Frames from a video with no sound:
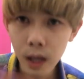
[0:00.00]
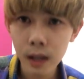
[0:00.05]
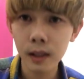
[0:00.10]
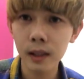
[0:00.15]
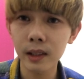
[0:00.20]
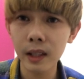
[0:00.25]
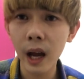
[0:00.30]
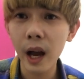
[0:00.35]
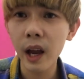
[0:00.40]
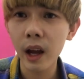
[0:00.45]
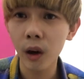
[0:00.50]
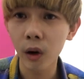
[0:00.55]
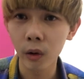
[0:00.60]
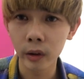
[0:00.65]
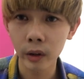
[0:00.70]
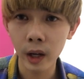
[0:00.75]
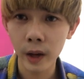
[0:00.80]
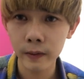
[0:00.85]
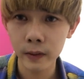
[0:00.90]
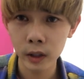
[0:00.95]

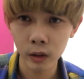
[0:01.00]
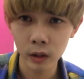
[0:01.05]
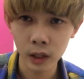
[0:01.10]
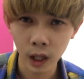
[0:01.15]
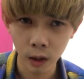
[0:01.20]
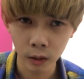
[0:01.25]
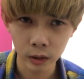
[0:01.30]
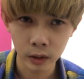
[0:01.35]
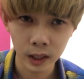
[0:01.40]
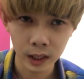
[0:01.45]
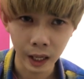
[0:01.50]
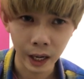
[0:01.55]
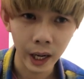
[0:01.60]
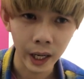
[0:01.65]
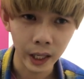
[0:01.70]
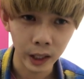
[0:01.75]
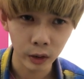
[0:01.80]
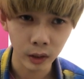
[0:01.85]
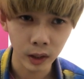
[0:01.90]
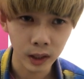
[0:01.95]
style. You have to know how to style
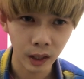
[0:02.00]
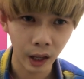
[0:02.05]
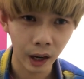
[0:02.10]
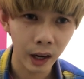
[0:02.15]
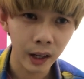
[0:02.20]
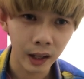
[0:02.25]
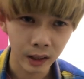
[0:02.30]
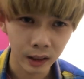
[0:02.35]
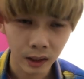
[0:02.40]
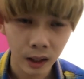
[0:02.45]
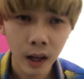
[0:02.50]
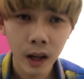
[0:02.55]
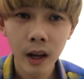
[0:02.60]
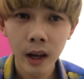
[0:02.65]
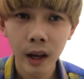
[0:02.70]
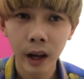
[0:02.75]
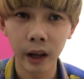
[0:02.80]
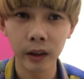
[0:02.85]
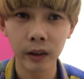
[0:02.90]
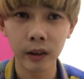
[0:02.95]
it, do the styling.
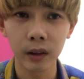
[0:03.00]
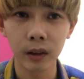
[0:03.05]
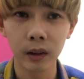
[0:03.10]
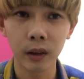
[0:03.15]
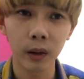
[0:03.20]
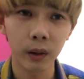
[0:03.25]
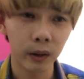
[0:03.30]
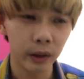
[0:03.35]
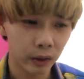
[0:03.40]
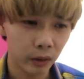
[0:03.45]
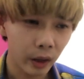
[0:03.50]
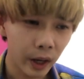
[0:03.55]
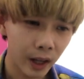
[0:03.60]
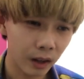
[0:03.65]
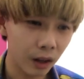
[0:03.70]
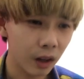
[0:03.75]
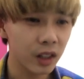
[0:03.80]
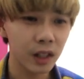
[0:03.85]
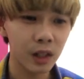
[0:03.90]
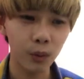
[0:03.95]
And you
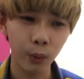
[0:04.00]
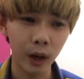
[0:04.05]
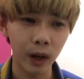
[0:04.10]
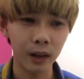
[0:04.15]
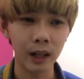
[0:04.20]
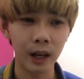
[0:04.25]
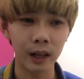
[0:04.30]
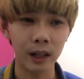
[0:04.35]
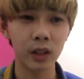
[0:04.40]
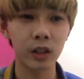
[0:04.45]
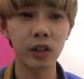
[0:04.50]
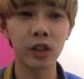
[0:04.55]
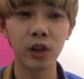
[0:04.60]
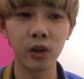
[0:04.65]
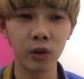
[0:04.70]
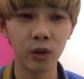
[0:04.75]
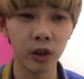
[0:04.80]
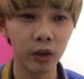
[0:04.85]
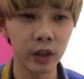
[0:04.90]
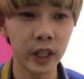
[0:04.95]
cannot just wear like
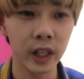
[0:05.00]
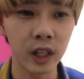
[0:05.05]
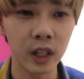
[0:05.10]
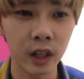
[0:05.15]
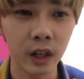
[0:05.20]
two Gucci